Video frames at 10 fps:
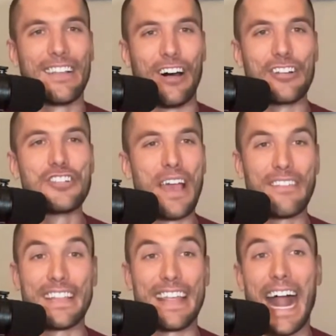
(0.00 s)

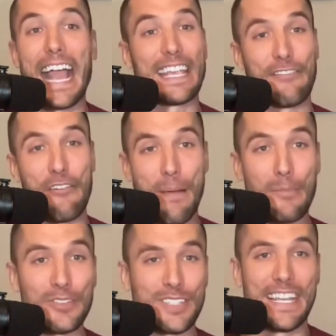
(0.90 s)
longevity that I can
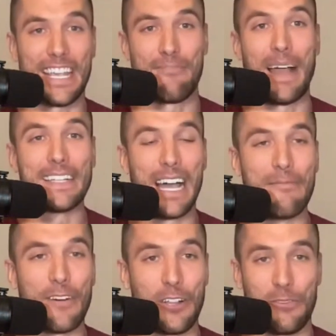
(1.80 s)
remember seeing in my
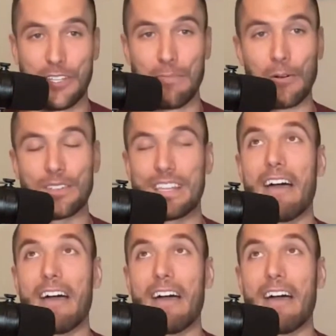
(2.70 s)
time following sports.